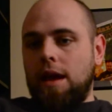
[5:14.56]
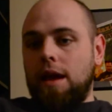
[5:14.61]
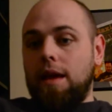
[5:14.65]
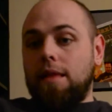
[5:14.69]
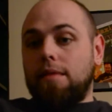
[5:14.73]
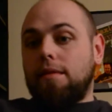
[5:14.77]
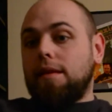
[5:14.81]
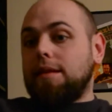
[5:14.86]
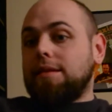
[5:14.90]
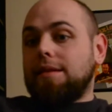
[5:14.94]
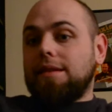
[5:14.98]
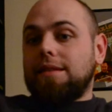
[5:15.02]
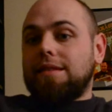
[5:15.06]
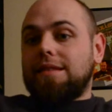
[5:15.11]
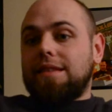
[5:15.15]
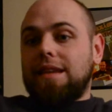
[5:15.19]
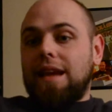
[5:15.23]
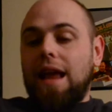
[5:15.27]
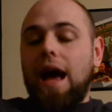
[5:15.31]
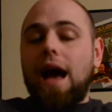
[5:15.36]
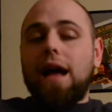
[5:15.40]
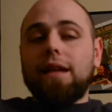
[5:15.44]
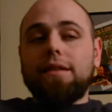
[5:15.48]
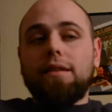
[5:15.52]
This is
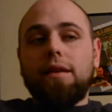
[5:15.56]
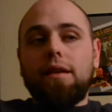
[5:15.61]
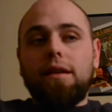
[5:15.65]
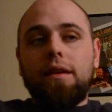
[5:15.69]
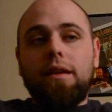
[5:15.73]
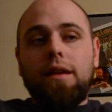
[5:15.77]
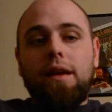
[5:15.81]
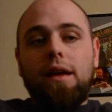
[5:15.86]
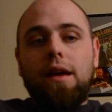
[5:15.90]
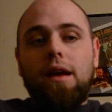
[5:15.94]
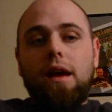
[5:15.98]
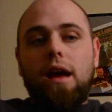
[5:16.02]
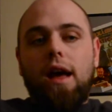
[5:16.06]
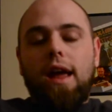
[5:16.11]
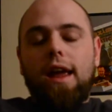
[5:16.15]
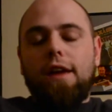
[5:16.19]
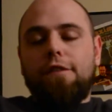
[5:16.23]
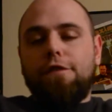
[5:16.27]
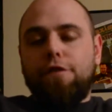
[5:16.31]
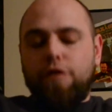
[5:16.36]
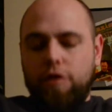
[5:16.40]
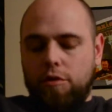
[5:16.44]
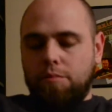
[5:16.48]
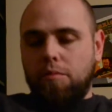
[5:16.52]
not a
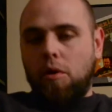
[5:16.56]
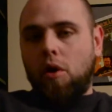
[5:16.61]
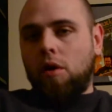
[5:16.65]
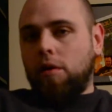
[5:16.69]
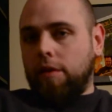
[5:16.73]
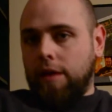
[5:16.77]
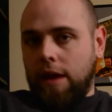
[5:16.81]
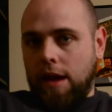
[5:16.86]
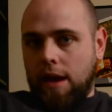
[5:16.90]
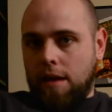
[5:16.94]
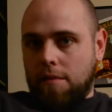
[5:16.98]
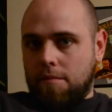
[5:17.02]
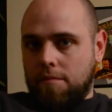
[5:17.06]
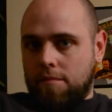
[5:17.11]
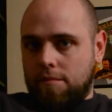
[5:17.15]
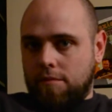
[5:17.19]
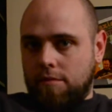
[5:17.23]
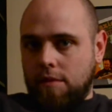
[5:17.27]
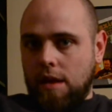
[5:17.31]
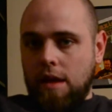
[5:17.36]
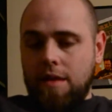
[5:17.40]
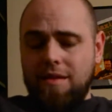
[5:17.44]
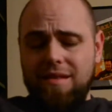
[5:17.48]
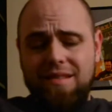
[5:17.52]
football game.
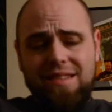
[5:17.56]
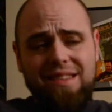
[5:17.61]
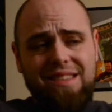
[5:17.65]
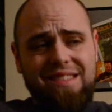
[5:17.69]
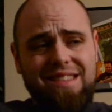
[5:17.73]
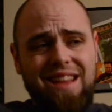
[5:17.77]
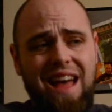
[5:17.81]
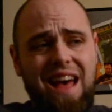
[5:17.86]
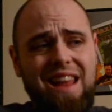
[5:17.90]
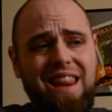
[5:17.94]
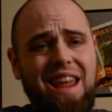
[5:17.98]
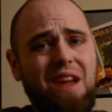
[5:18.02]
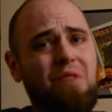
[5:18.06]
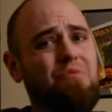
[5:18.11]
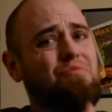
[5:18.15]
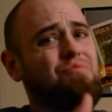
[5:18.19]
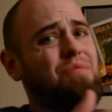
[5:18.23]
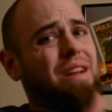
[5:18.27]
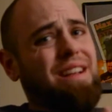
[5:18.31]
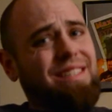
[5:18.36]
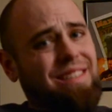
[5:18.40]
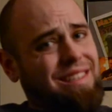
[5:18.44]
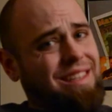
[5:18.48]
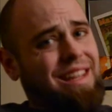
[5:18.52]
This is not a
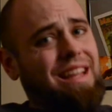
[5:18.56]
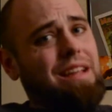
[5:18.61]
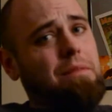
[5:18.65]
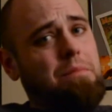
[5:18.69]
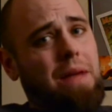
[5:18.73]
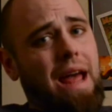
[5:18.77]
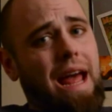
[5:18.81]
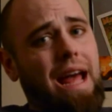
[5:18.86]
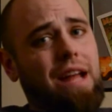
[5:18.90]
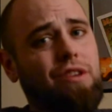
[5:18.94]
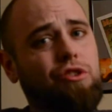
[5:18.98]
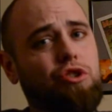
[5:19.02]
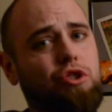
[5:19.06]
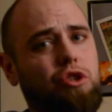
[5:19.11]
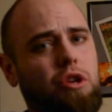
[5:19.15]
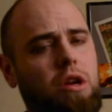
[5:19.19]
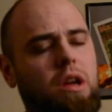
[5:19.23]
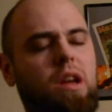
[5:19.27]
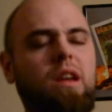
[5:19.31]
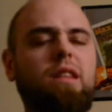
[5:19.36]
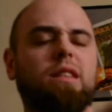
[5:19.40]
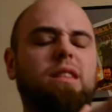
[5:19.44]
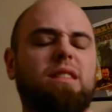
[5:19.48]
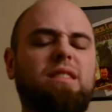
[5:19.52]
wrestling match.
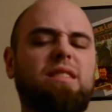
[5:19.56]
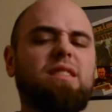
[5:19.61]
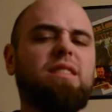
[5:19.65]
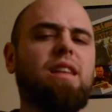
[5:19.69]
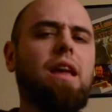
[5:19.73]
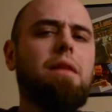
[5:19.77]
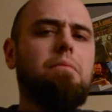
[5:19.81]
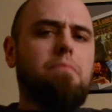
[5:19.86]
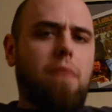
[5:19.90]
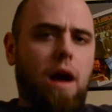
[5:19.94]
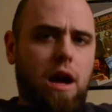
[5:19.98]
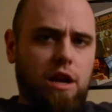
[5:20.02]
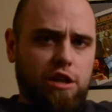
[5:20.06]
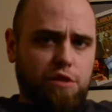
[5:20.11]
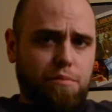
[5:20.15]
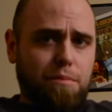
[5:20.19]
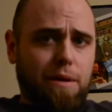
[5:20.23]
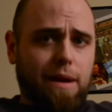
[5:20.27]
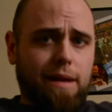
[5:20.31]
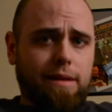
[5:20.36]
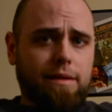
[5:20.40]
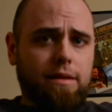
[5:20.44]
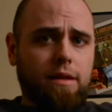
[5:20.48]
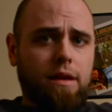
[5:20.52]
This is a mosh
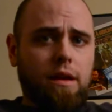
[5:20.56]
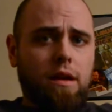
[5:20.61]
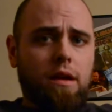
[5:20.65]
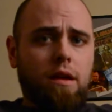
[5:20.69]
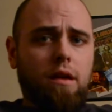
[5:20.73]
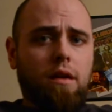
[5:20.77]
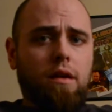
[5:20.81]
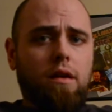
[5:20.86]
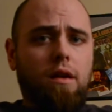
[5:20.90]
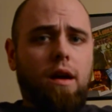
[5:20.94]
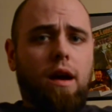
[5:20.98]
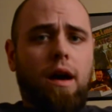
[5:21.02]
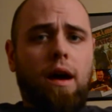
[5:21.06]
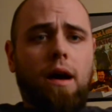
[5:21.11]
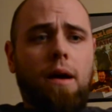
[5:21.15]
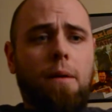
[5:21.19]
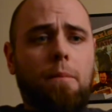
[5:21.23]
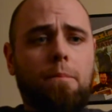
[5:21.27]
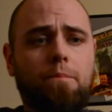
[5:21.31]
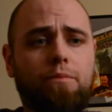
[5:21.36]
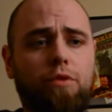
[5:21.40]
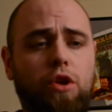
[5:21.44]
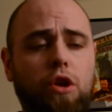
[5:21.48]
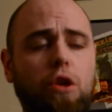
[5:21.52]
pit.
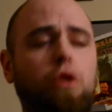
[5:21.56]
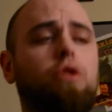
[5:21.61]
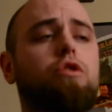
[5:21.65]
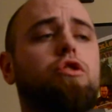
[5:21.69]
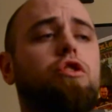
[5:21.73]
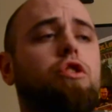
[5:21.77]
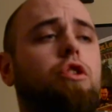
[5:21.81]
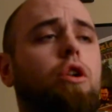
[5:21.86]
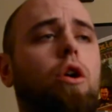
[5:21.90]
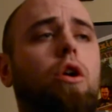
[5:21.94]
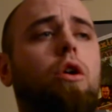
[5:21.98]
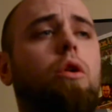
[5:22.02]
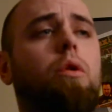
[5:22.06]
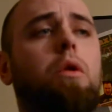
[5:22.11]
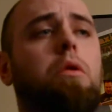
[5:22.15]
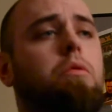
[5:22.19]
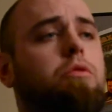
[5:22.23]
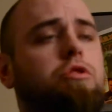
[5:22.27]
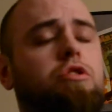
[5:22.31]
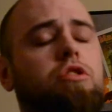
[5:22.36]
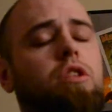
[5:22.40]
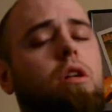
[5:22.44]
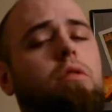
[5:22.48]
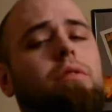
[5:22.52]
Years ago, it
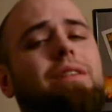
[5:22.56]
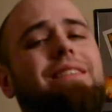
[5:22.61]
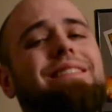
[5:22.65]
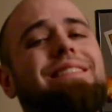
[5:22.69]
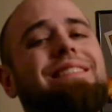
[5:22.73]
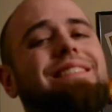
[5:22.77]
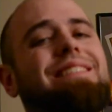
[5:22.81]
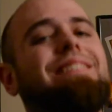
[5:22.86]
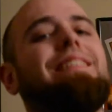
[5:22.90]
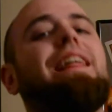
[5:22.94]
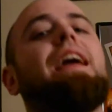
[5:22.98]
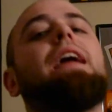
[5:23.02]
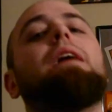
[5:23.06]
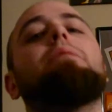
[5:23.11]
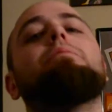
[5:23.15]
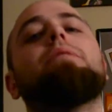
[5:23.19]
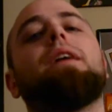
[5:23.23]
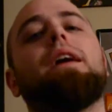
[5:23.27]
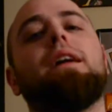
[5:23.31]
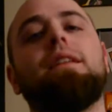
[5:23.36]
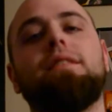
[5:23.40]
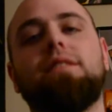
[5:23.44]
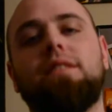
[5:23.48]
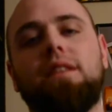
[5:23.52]
was known as slam
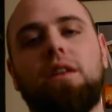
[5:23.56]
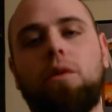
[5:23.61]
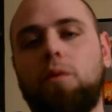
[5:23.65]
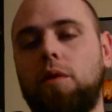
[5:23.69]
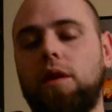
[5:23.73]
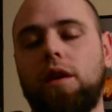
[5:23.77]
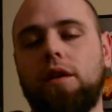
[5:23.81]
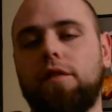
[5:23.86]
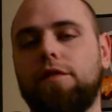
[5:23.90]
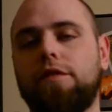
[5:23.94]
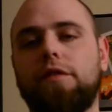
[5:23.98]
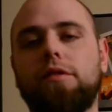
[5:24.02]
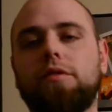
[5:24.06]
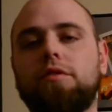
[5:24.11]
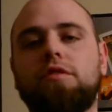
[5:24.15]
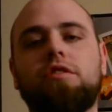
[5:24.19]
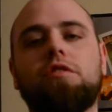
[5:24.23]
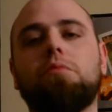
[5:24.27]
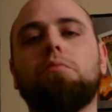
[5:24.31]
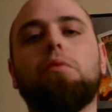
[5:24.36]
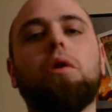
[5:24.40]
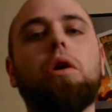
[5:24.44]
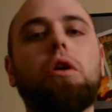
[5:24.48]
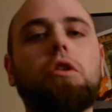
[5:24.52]
dancing when it first
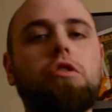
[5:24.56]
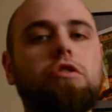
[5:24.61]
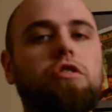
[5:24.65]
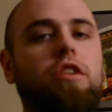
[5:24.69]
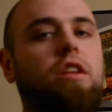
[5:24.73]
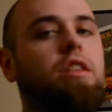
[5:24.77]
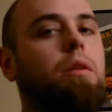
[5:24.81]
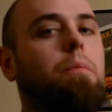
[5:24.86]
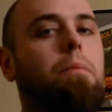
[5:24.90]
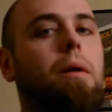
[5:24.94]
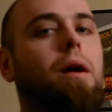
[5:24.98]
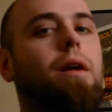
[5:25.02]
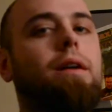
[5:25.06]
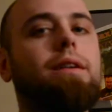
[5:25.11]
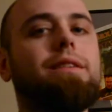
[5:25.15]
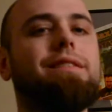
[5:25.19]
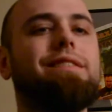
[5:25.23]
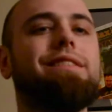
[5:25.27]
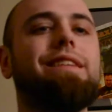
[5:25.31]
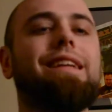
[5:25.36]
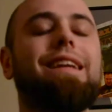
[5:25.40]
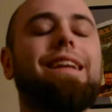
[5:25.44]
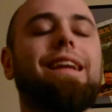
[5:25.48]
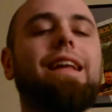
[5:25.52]
emerged on the punk
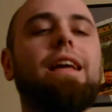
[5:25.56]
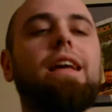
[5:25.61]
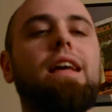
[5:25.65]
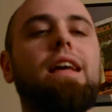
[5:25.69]
scene.